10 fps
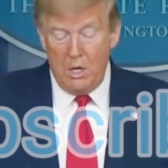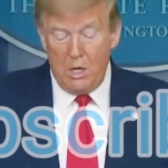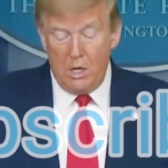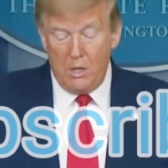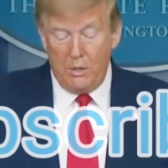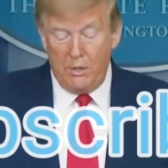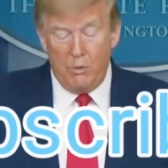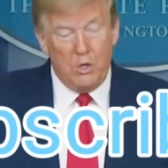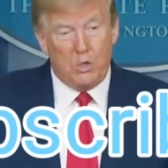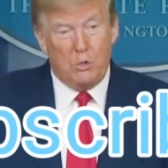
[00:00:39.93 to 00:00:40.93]
uh,
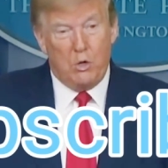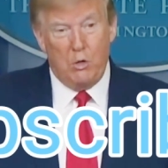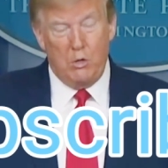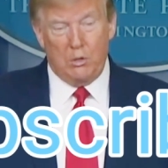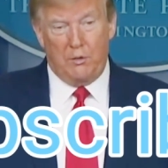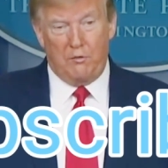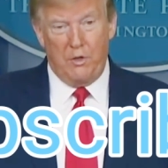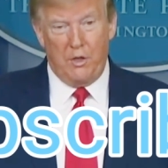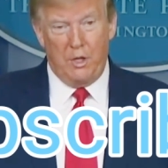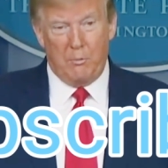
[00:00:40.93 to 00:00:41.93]
they're into a whole
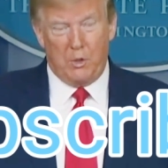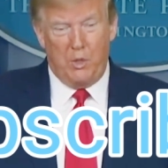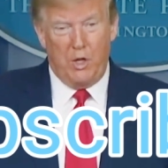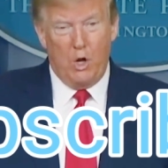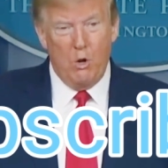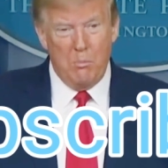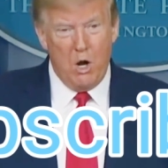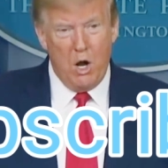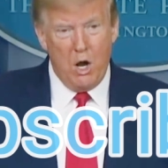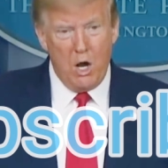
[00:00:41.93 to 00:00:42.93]
different thing between
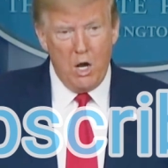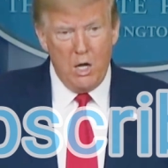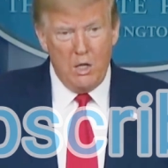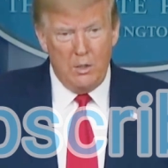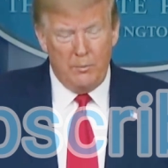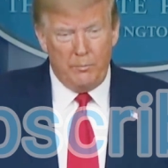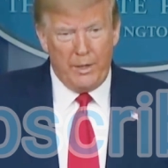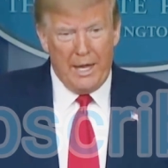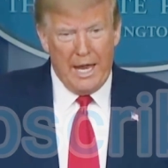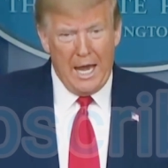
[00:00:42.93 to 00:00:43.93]
Omar
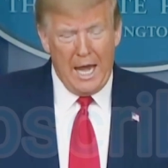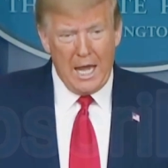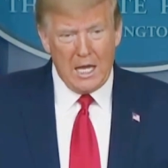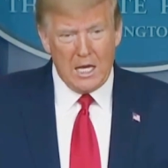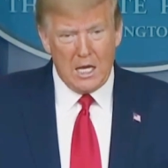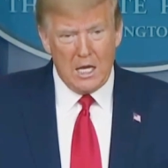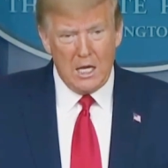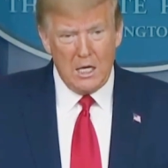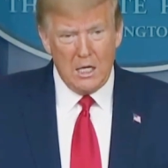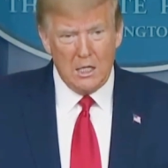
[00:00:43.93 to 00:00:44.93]
and
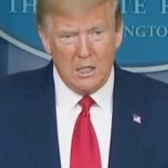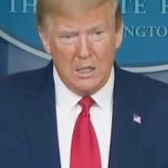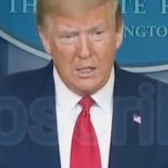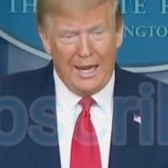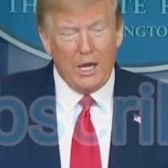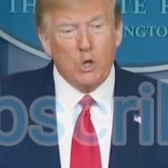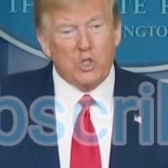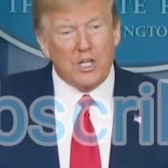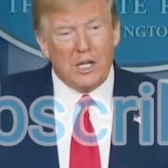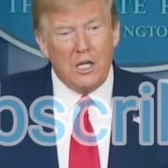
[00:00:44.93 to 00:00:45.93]
uh, A O
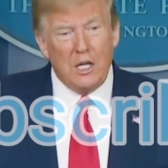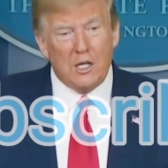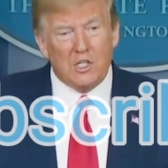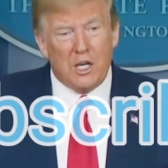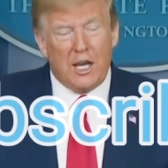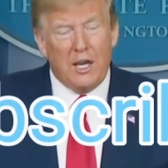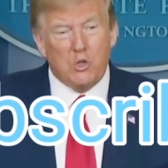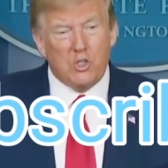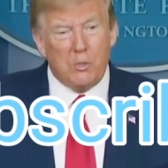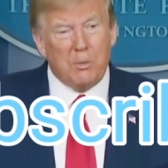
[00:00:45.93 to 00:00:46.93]
C. I say A
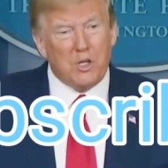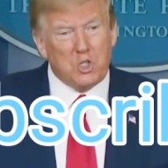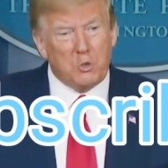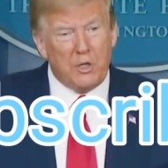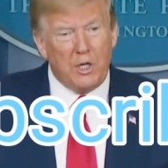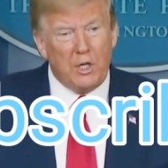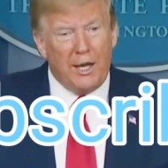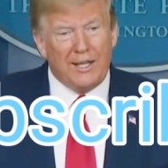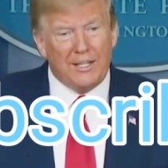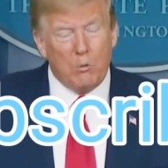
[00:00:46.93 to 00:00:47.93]
O C plus three,
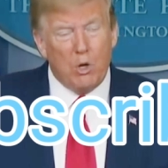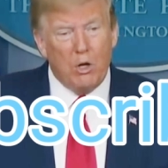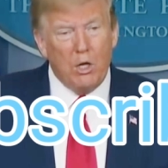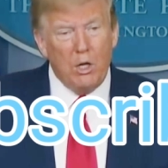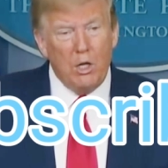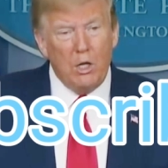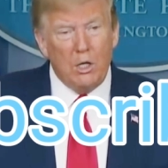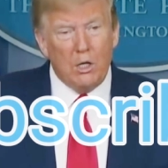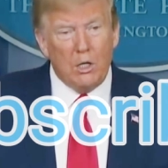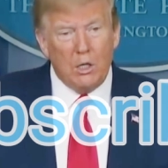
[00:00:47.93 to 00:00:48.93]
add them on.
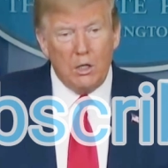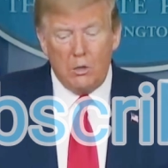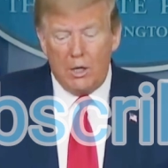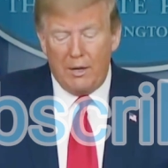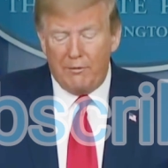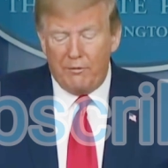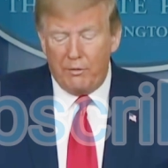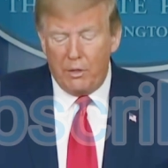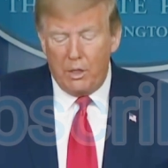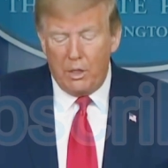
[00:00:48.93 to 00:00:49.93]
You have...